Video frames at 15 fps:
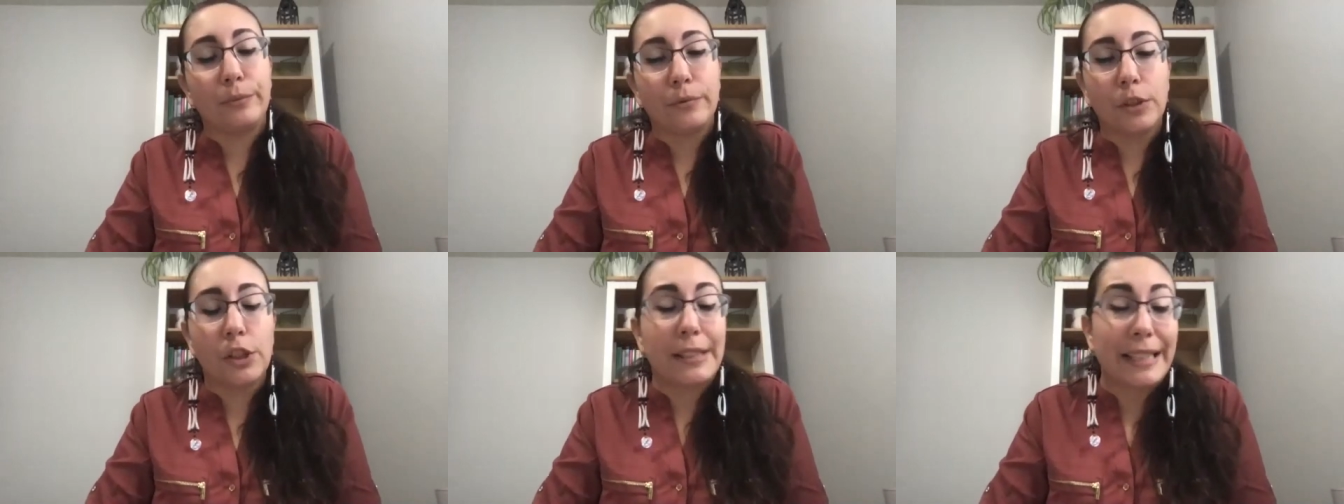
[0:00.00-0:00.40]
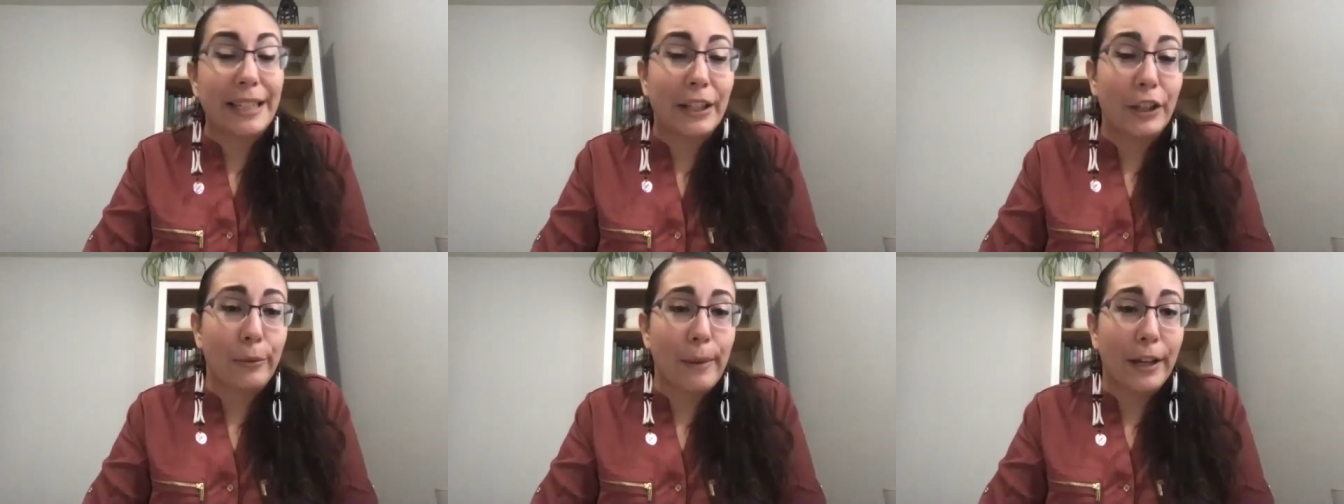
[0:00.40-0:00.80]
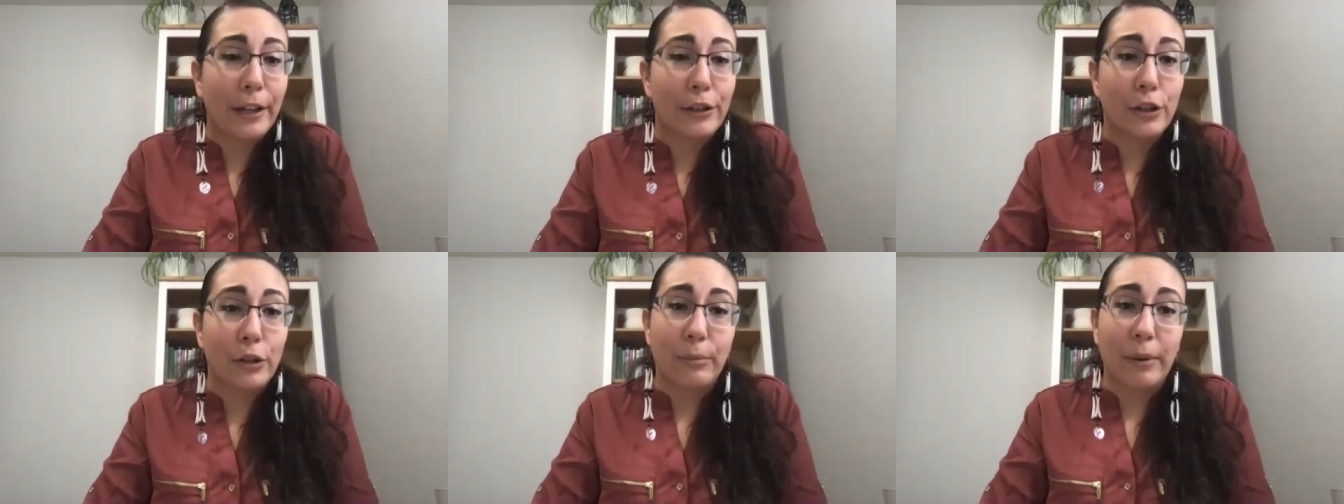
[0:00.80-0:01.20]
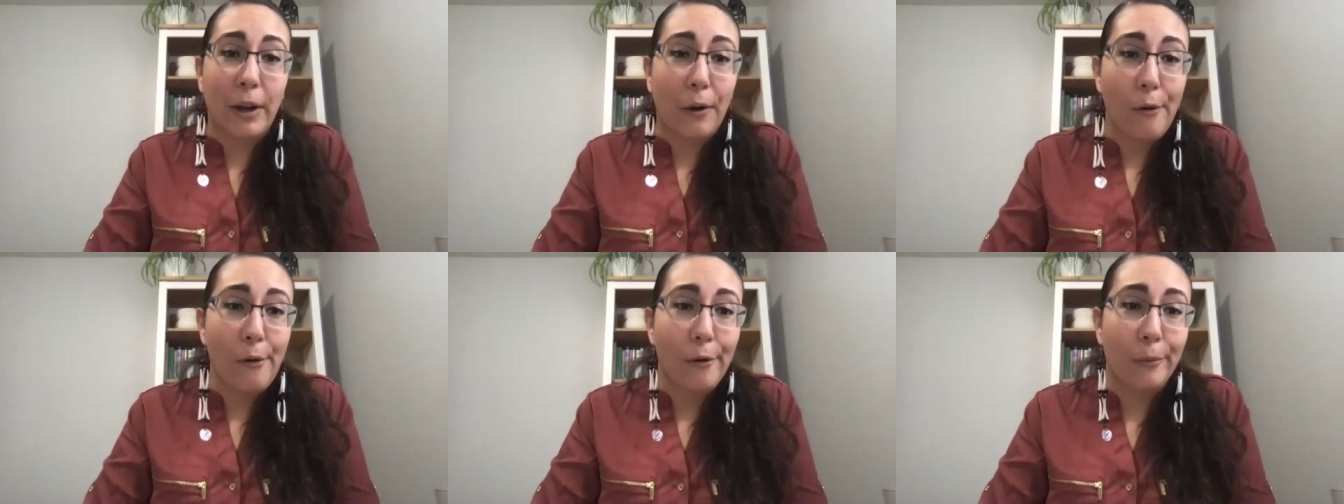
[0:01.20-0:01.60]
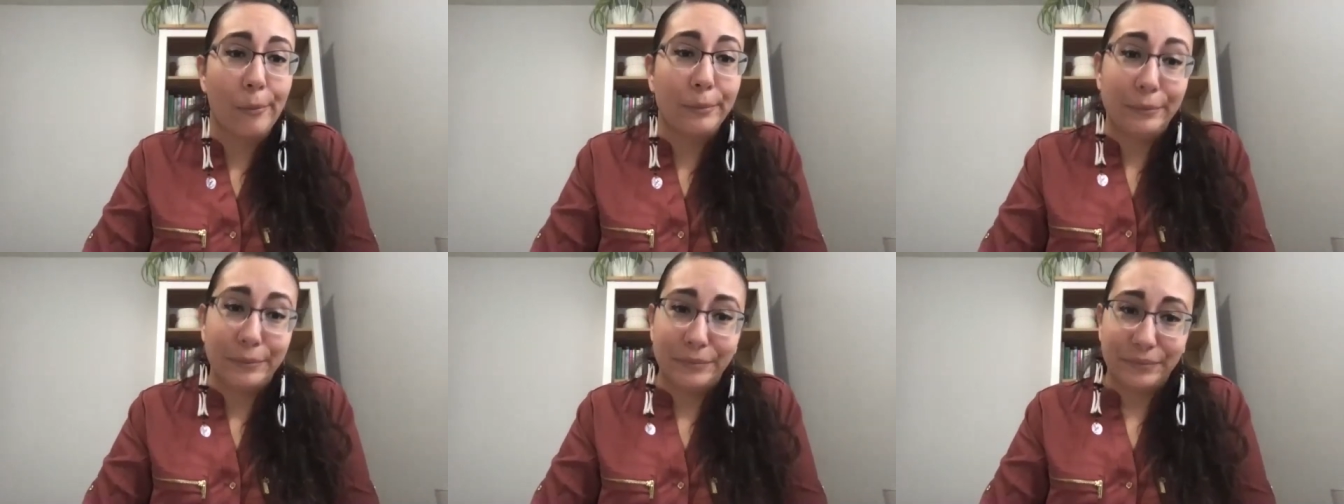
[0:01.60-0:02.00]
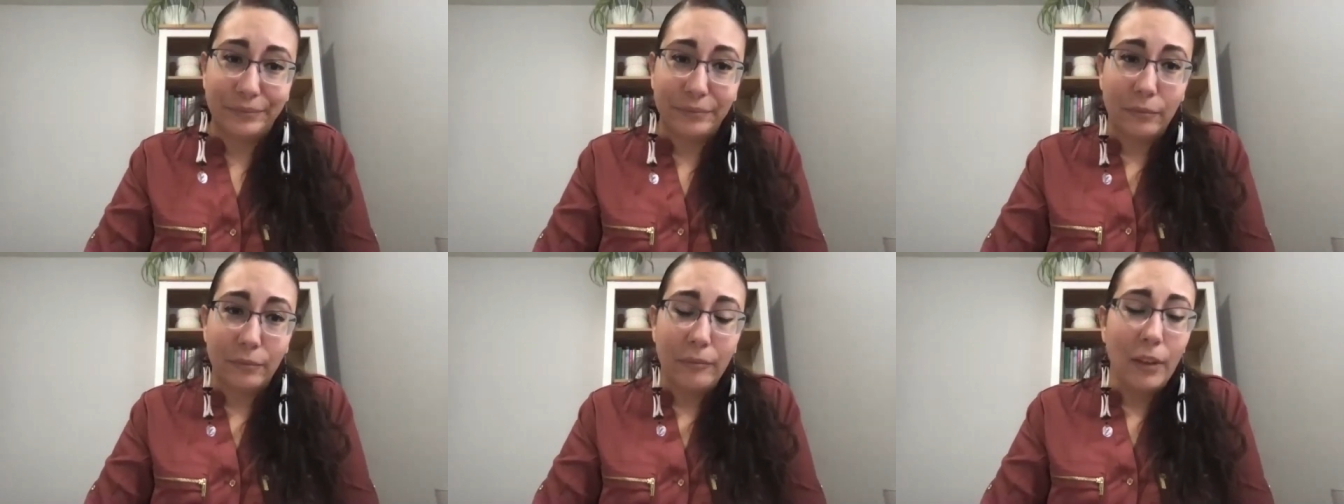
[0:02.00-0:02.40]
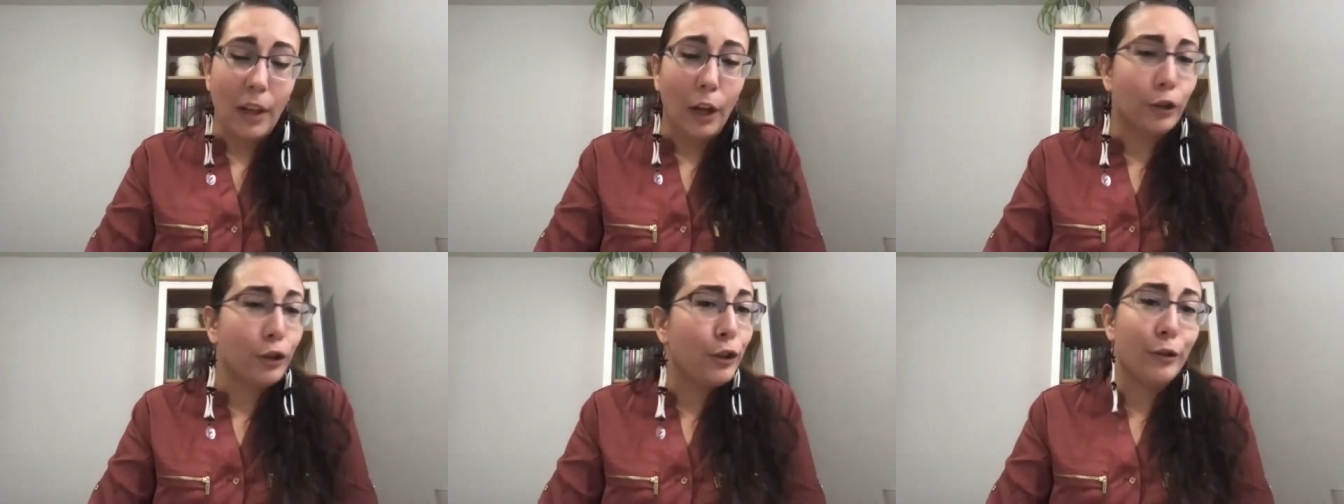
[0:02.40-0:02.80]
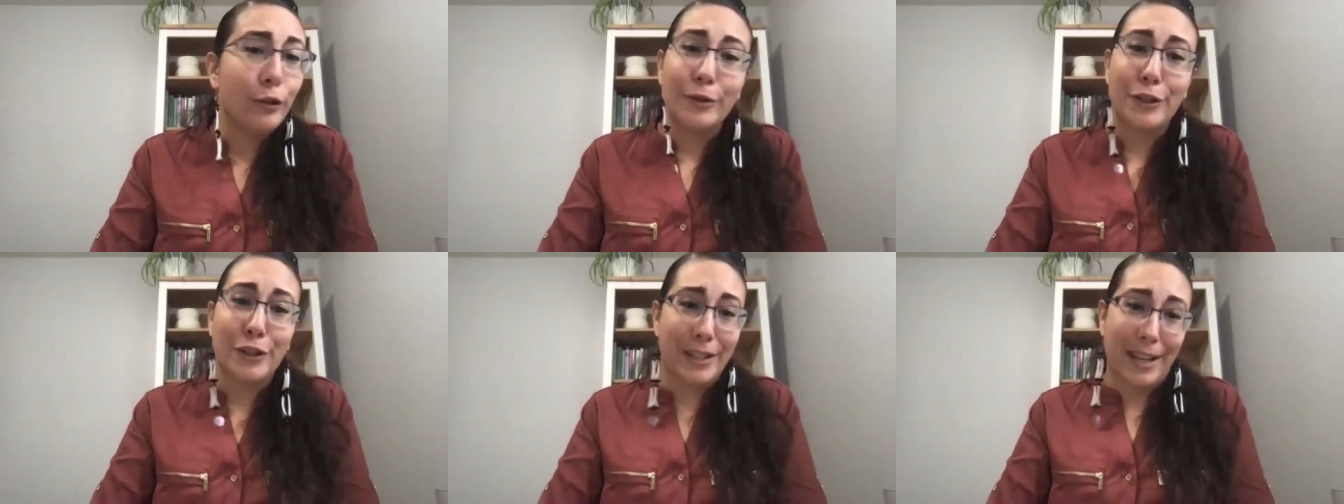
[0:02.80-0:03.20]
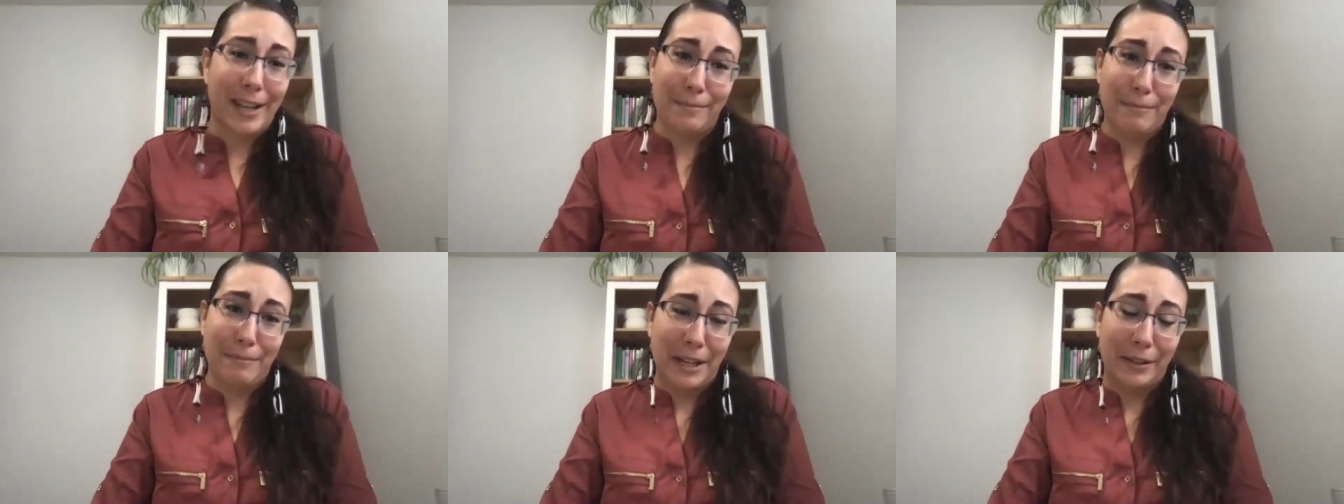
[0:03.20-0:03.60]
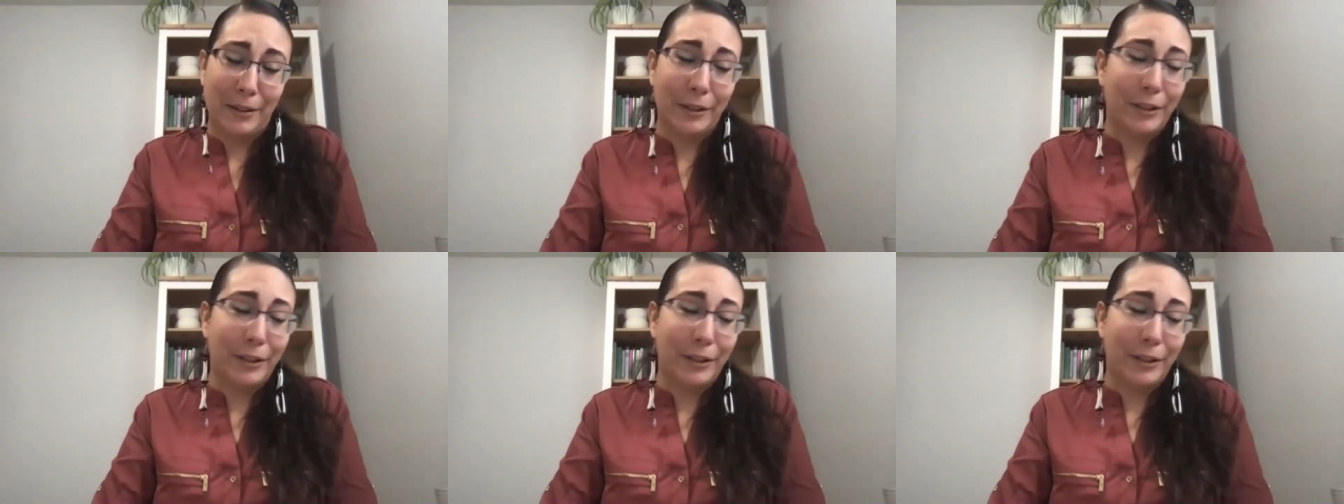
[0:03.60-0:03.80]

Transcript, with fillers: just like you make a soup at home, you don't just take meat,